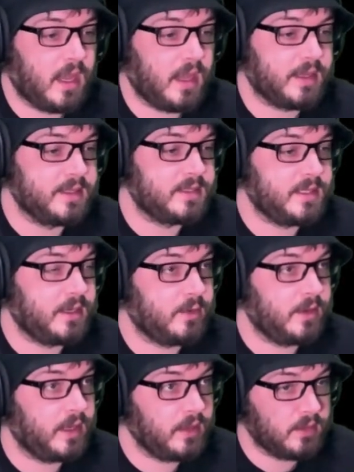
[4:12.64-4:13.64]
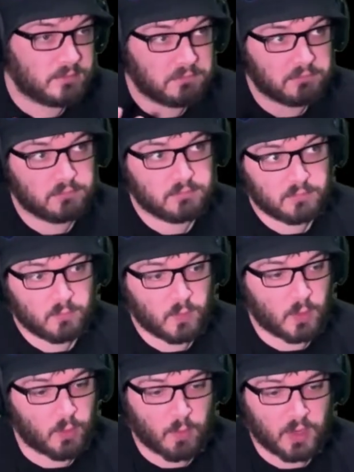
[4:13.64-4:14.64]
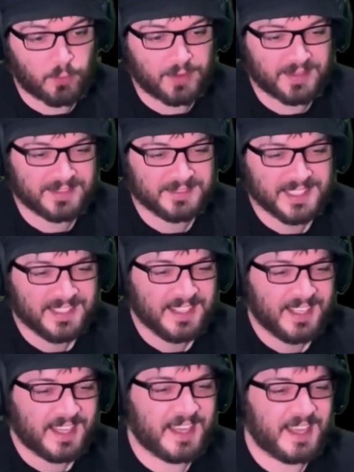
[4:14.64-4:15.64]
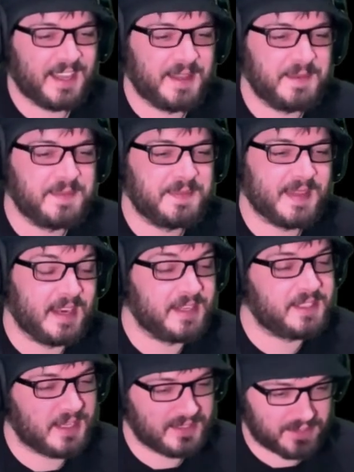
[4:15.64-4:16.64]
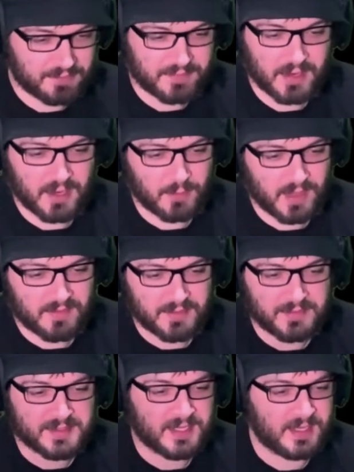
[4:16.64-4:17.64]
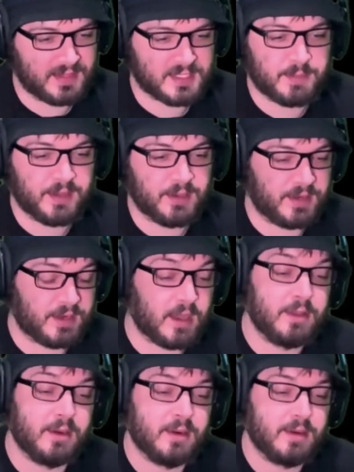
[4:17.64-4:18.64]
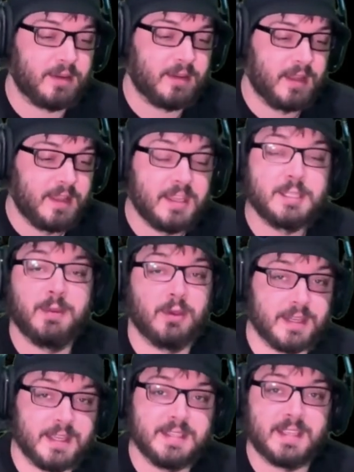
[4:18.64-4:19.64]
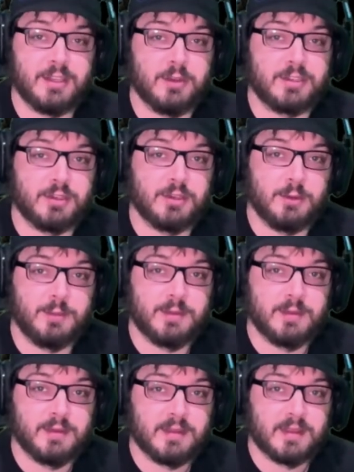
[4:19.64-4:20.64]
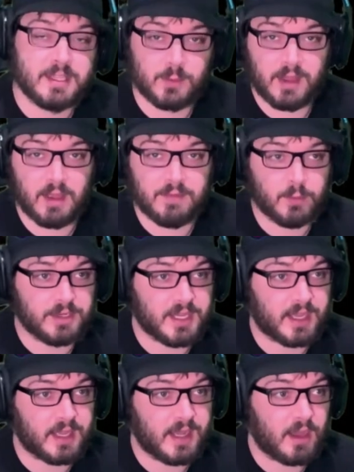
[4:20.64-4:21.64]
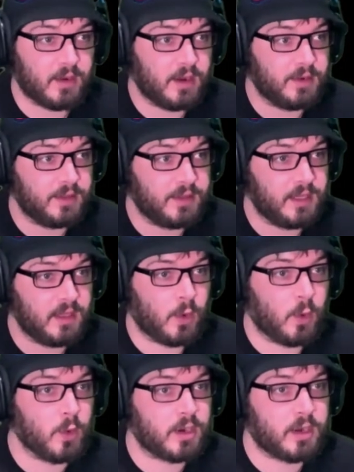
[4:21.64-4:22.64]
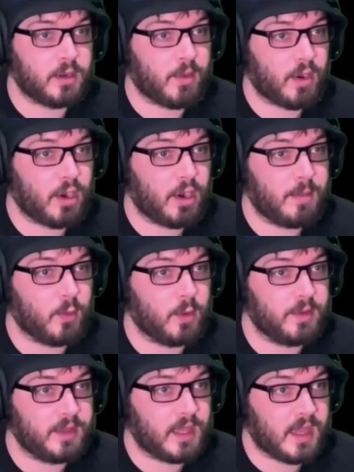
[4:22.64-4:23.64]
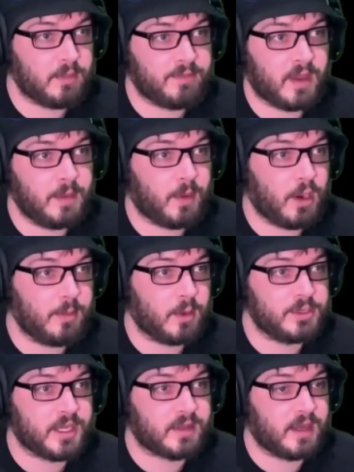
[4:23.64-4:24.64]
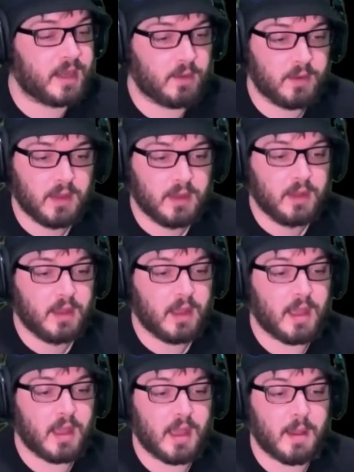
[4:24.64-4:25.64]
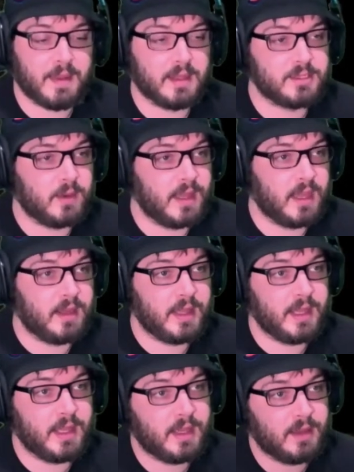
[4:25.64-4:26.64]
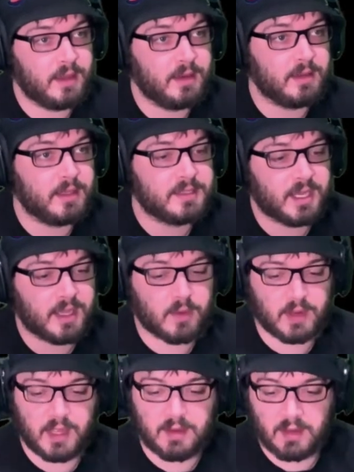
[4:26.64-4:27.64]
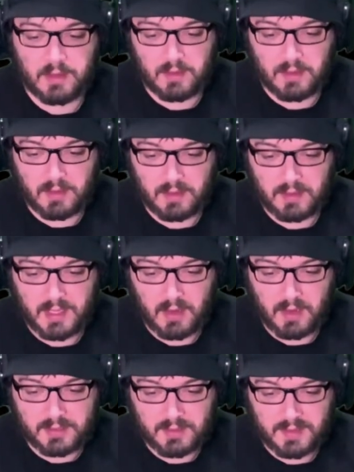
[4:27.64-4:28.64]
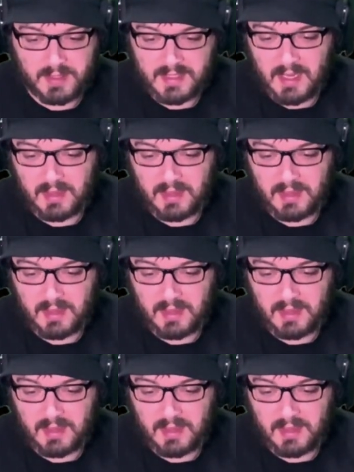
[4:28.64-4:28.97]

considering what we're working with. And it does do very well if you've seen this build. This build is in YouTube as well if you want to check it out under the Hork barb or the item find barb. Go check that out. But let's go ahead and let's check out another character that is not